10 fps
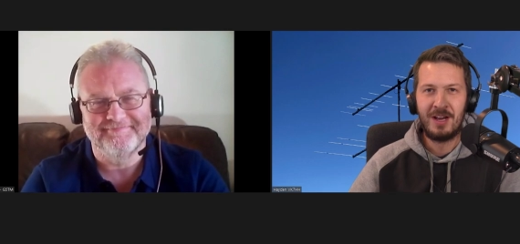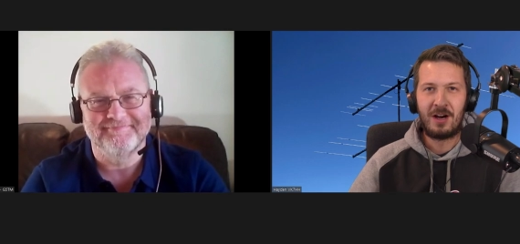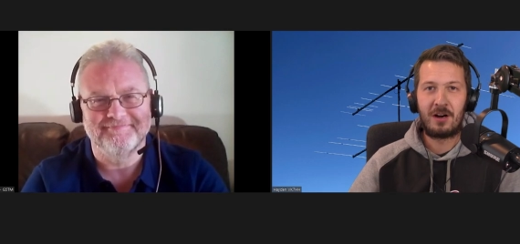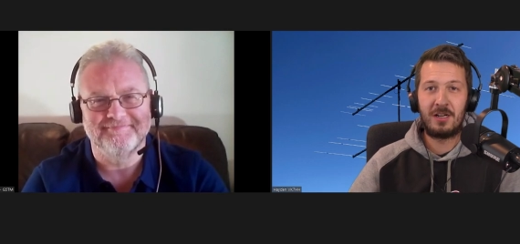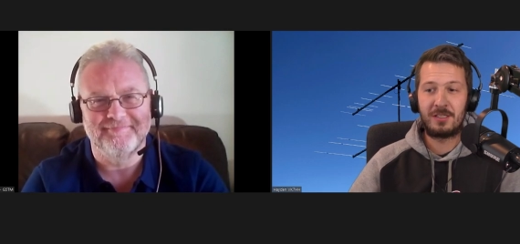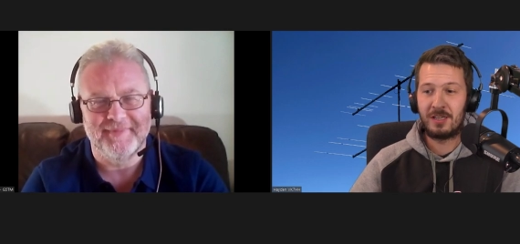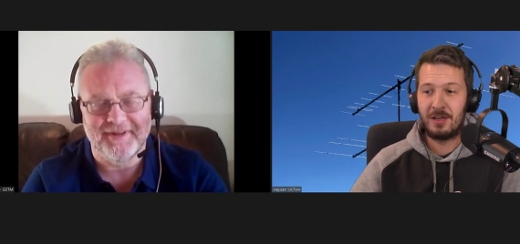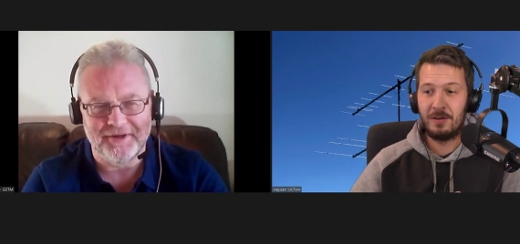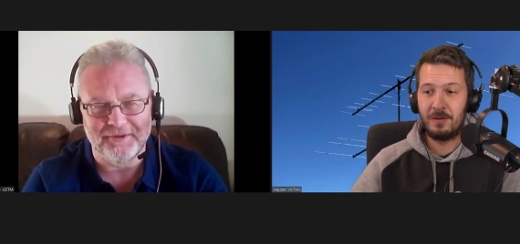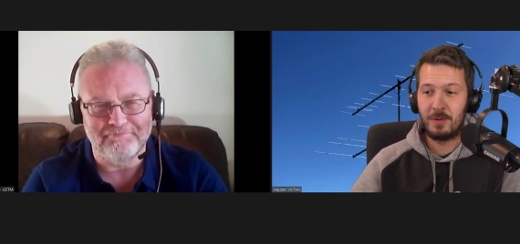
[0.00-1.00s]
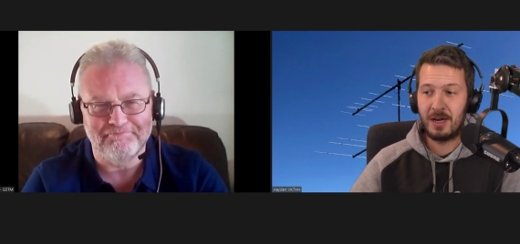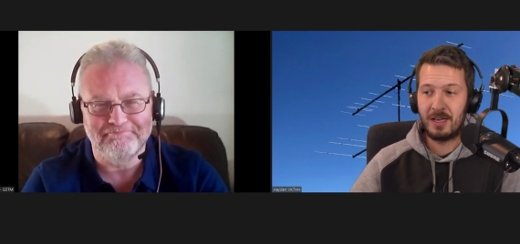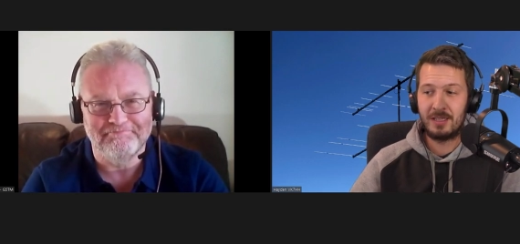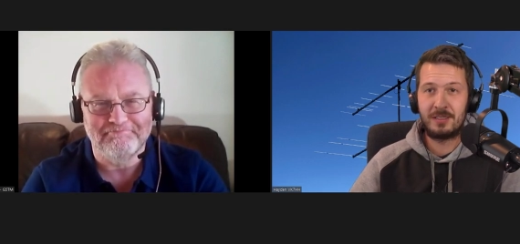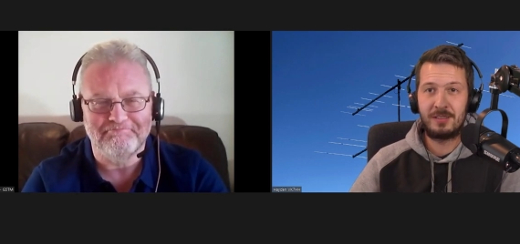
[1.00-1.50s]
Speaker 1: All right. So uh,
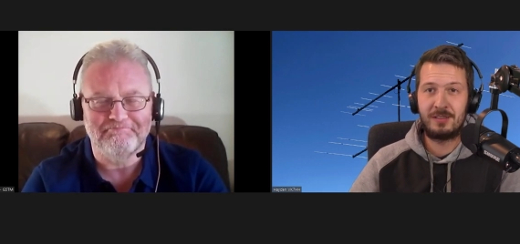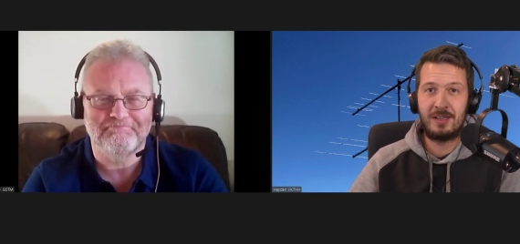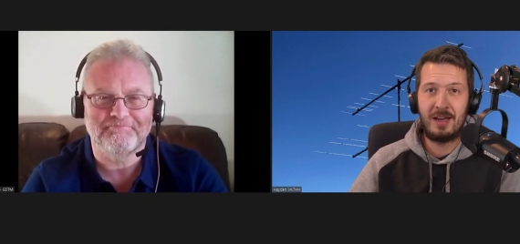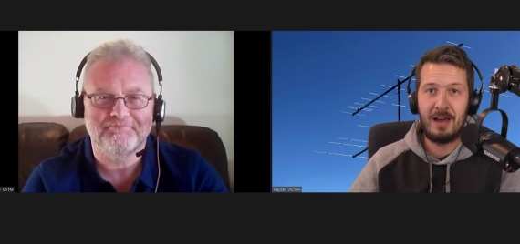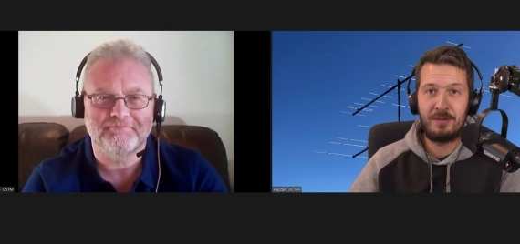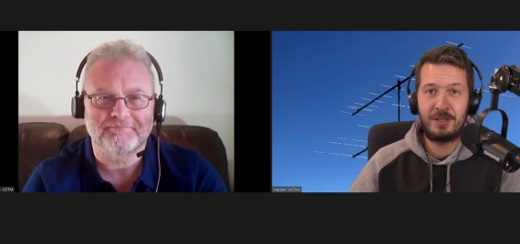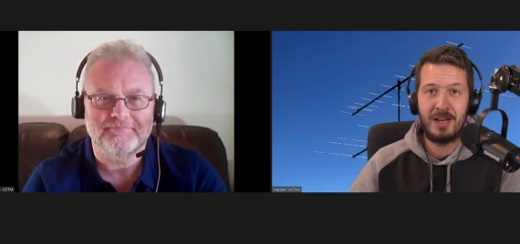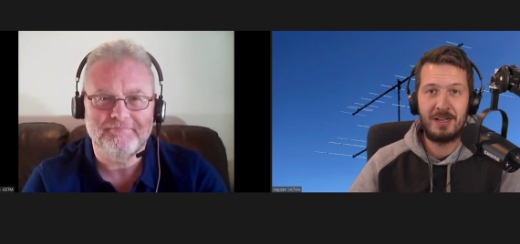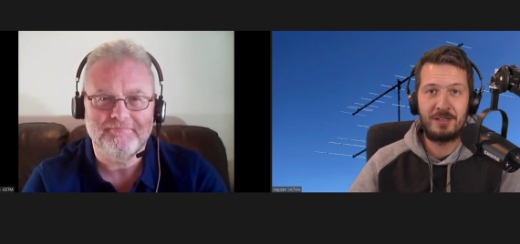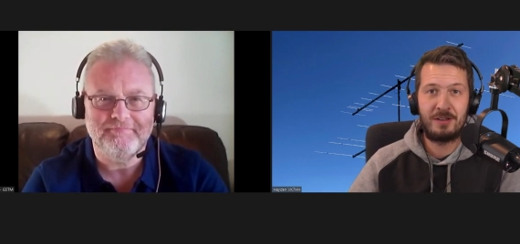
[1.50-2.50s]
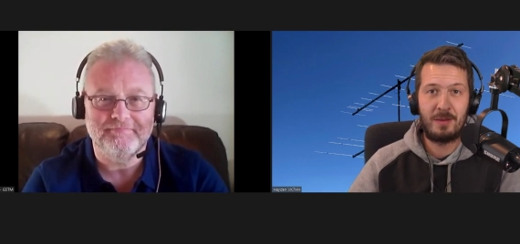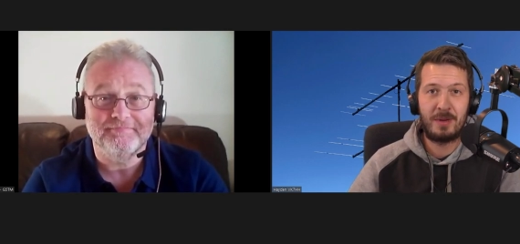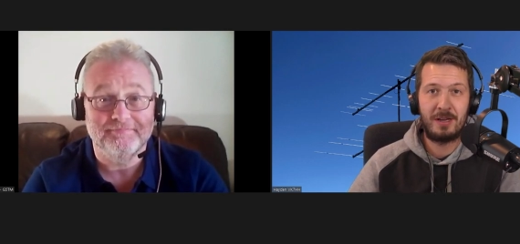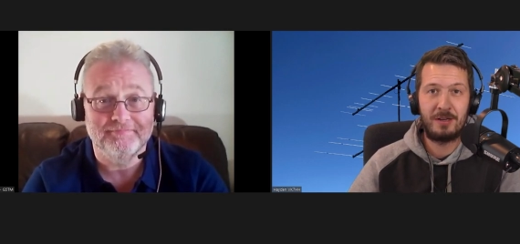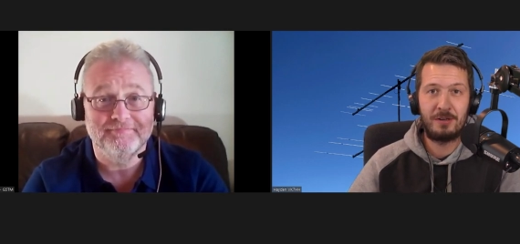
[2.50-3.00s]
let's uh, have a chat
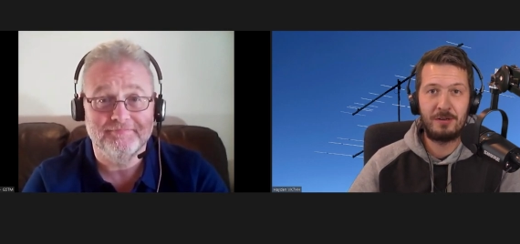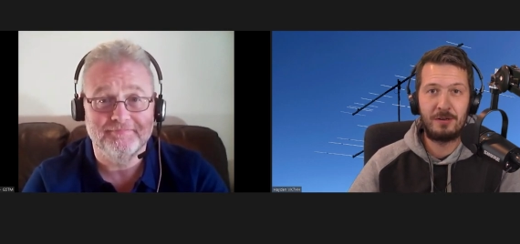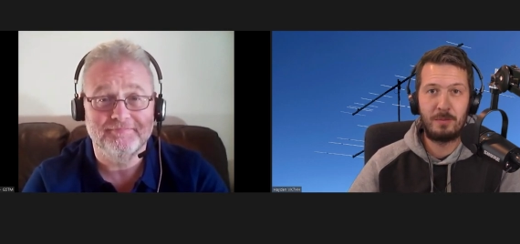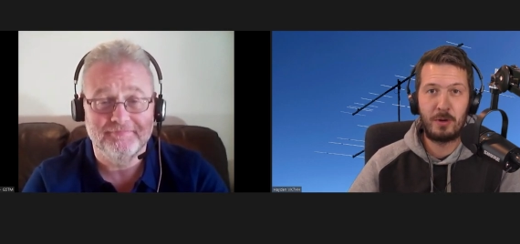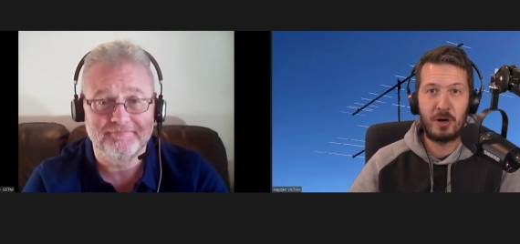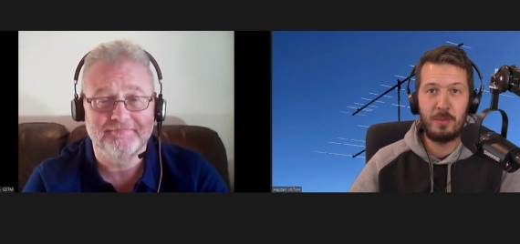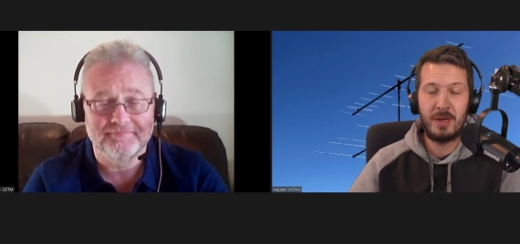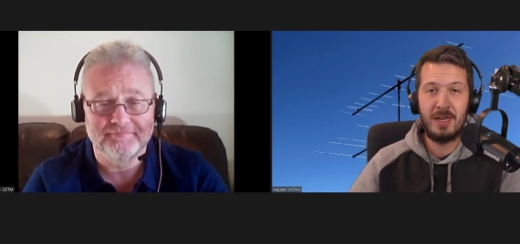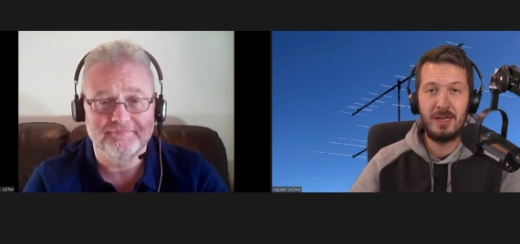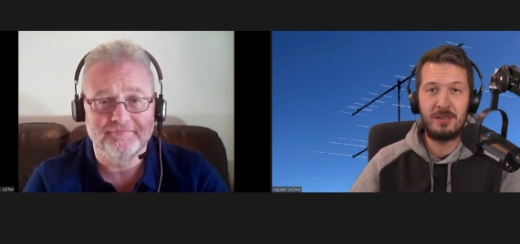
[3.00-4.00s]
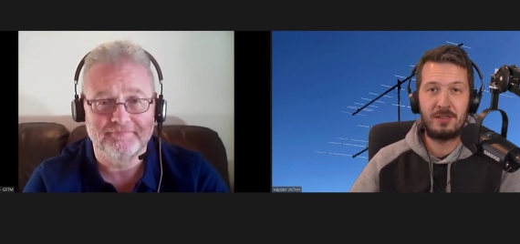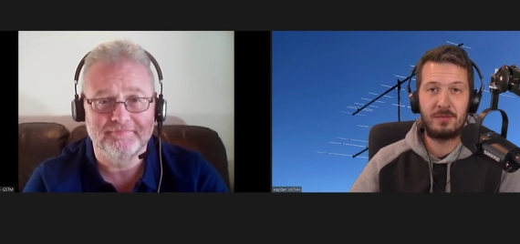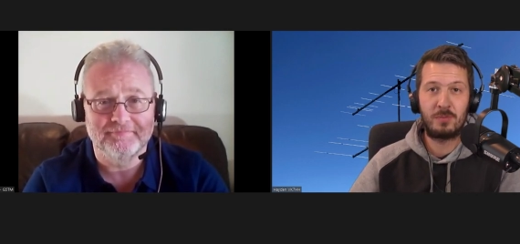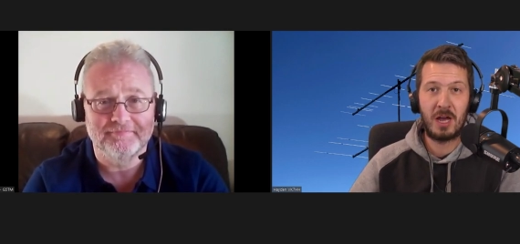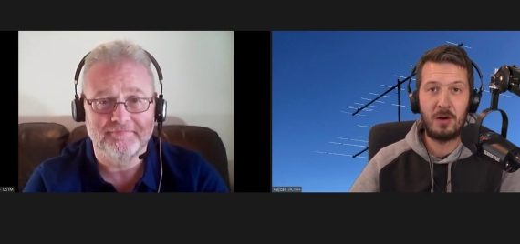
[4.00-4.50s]
about your monoband
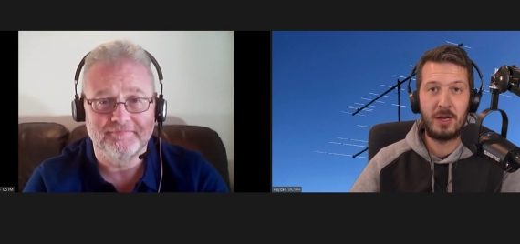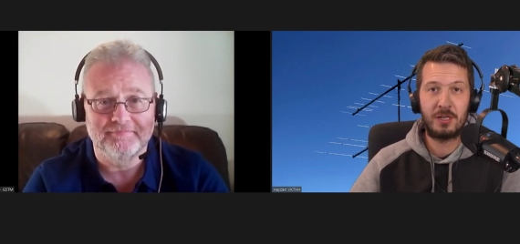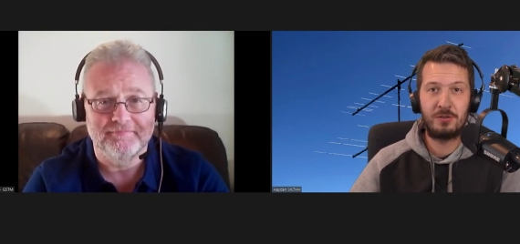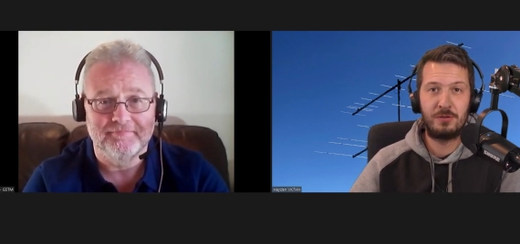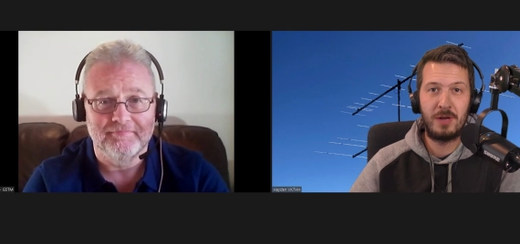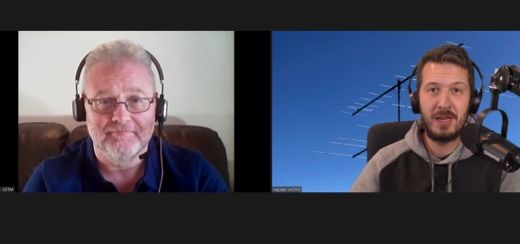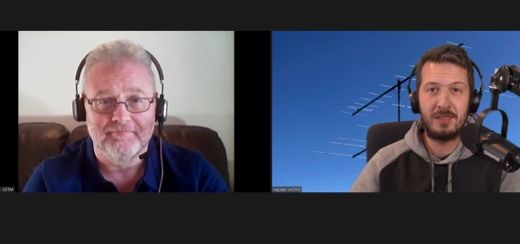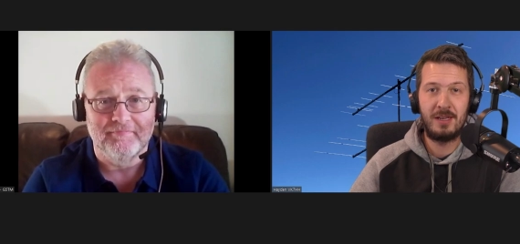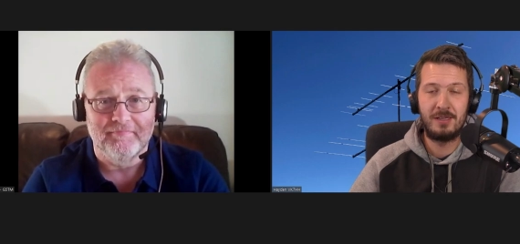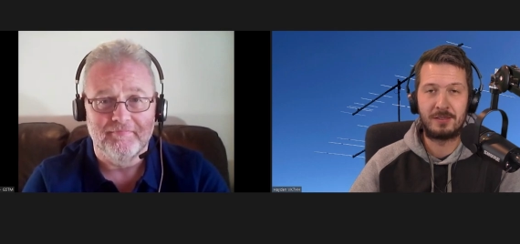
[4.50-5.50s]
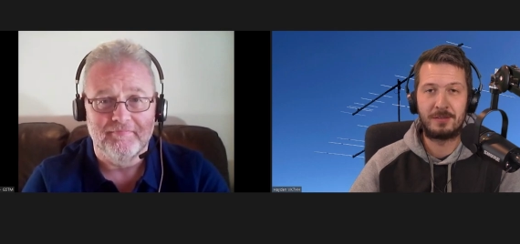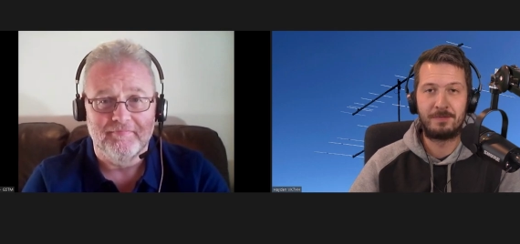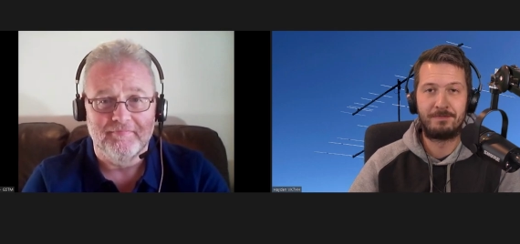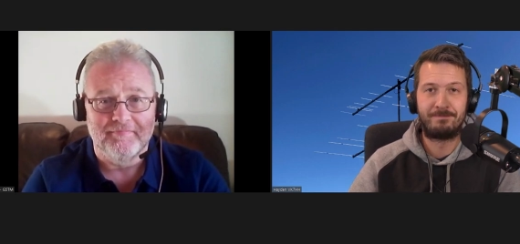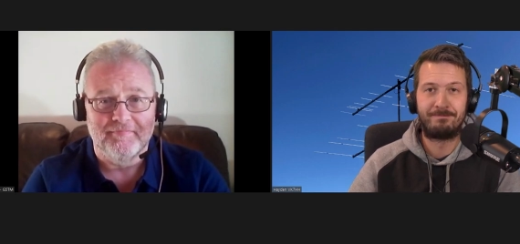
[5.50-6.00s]
coaxial antennas.
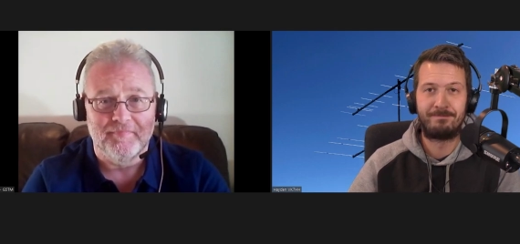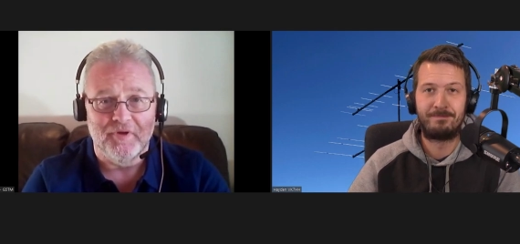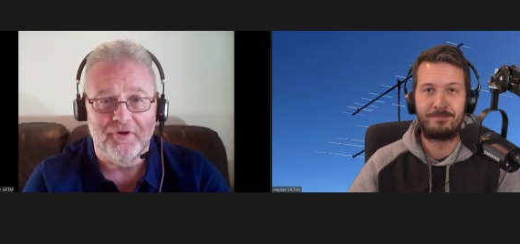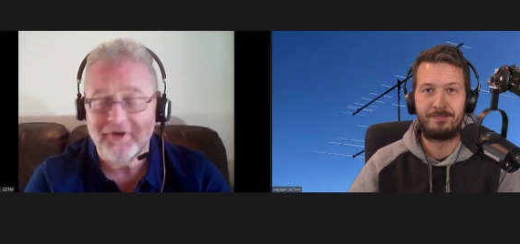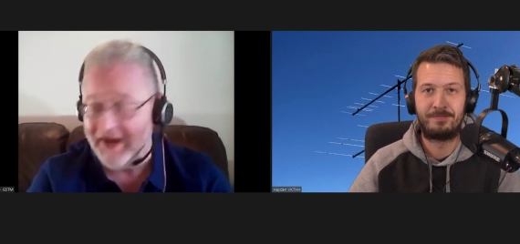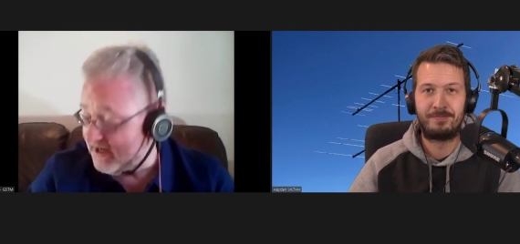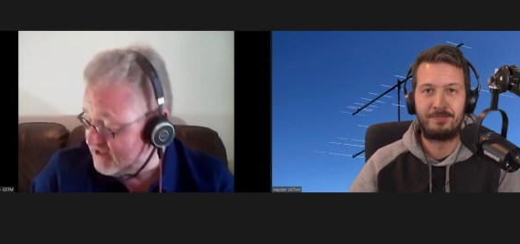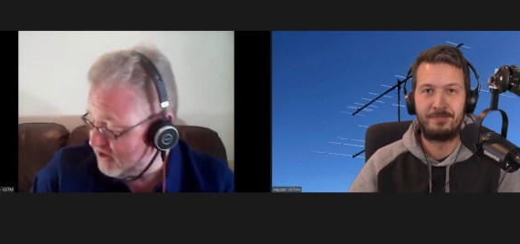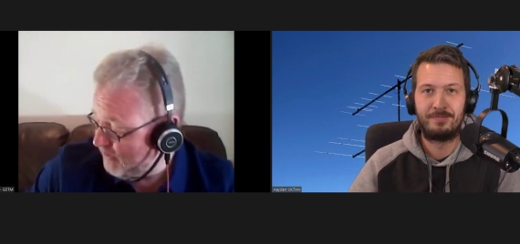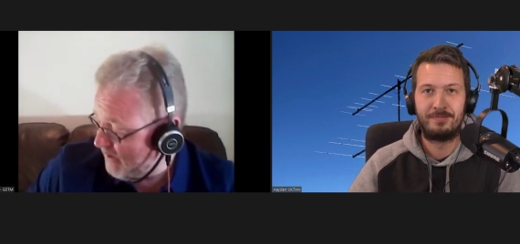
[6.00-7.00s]
Speaker 2: Okay, so